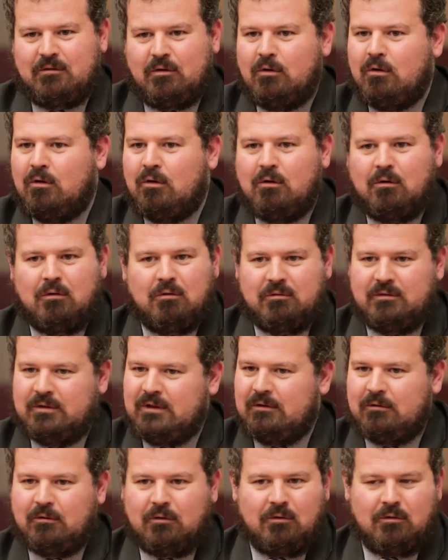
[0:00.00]
They've
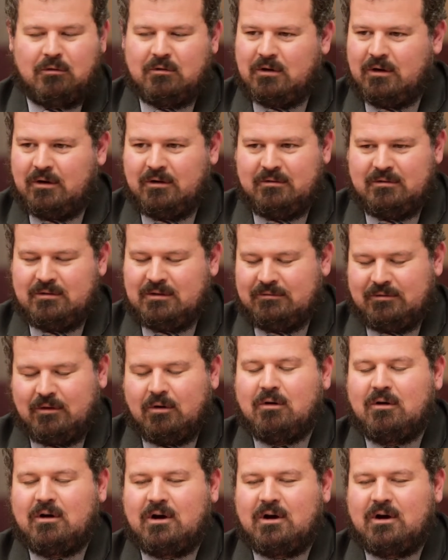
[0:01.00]
all got